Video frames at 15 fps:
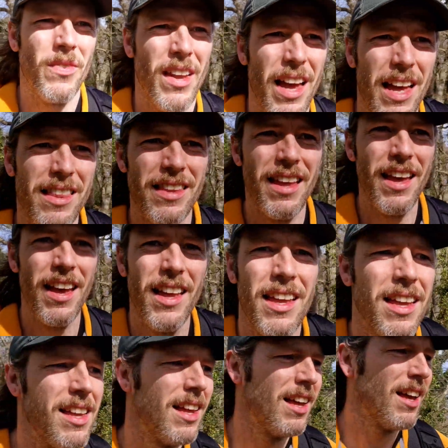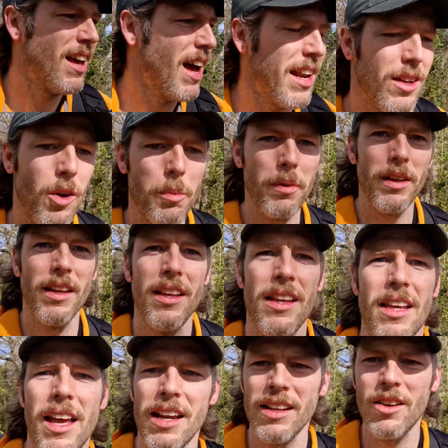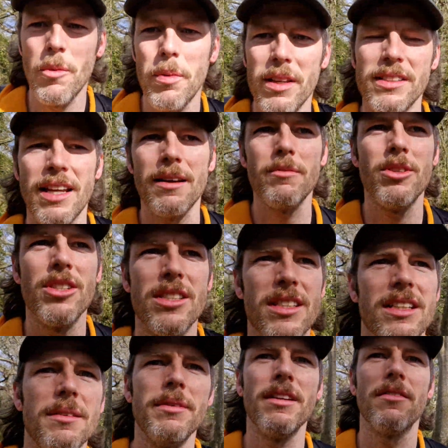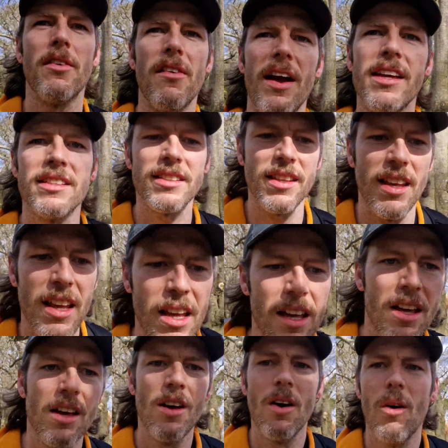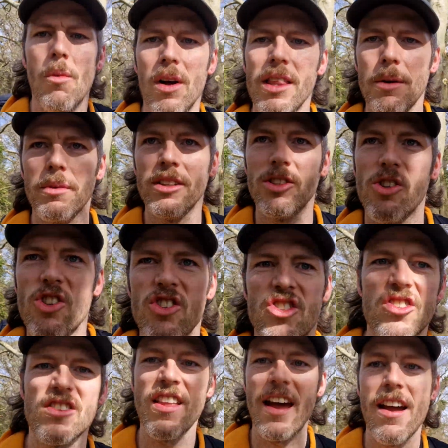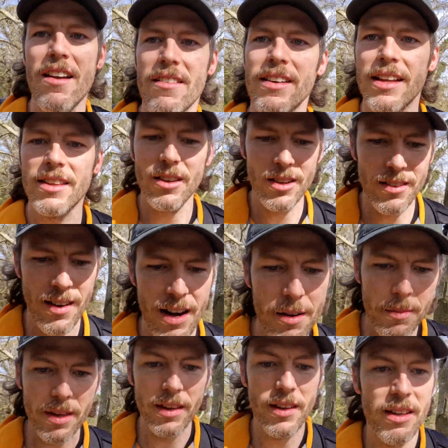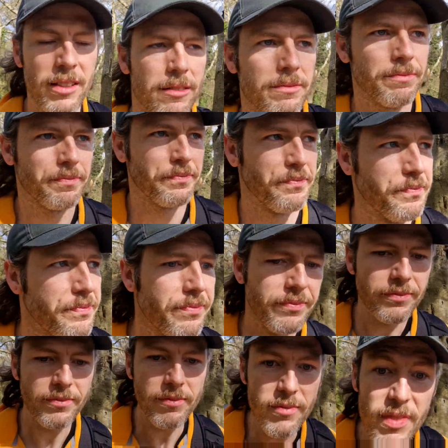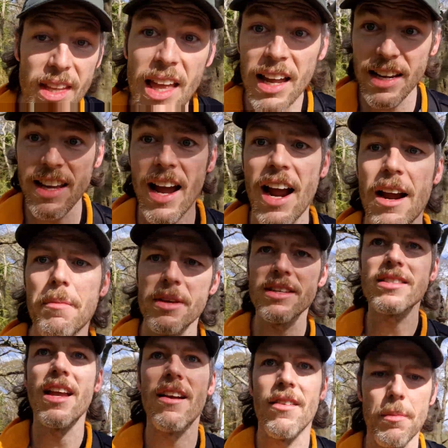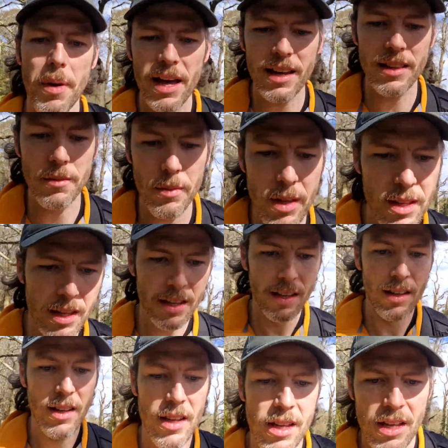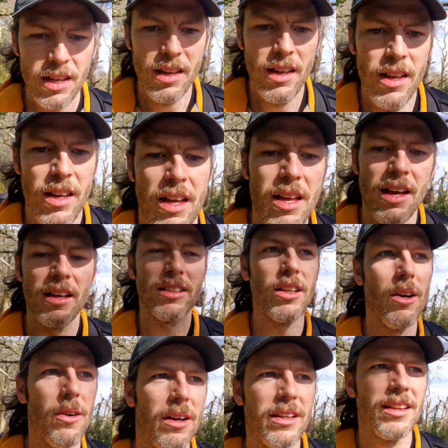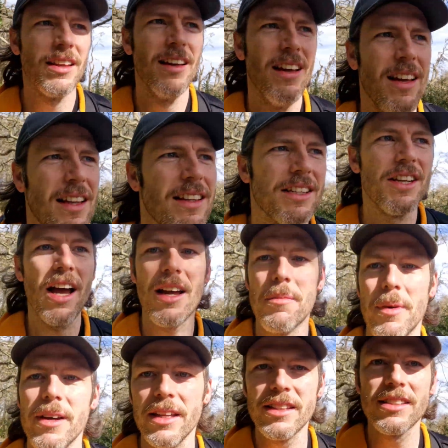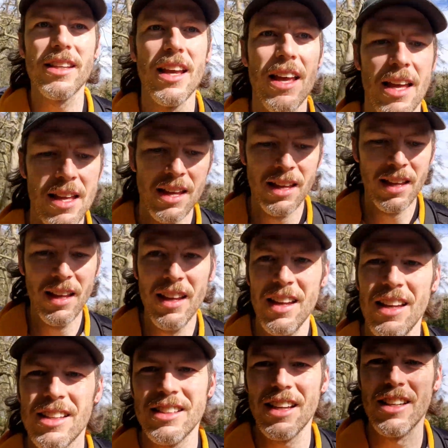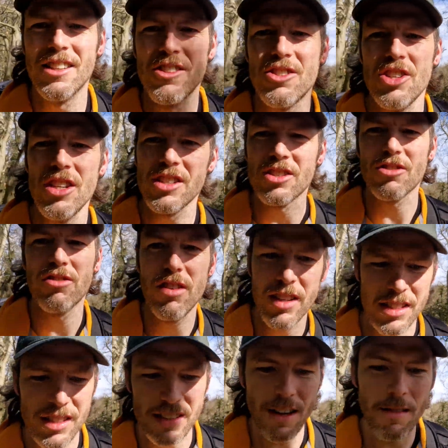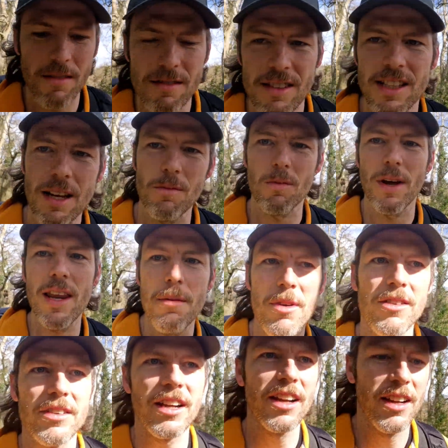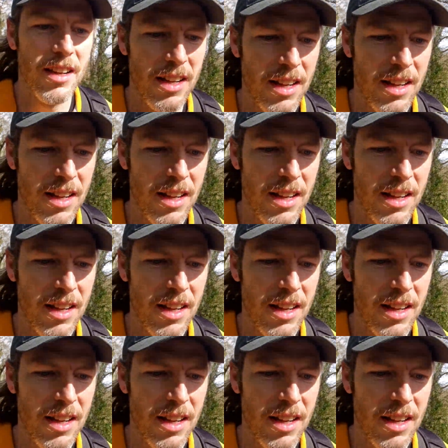and had a couple of sandwiches and a bit of a rest while they were just staring at the other army and the army staring back at them. So the Jacobites said, Jesus Christ, is that William over there?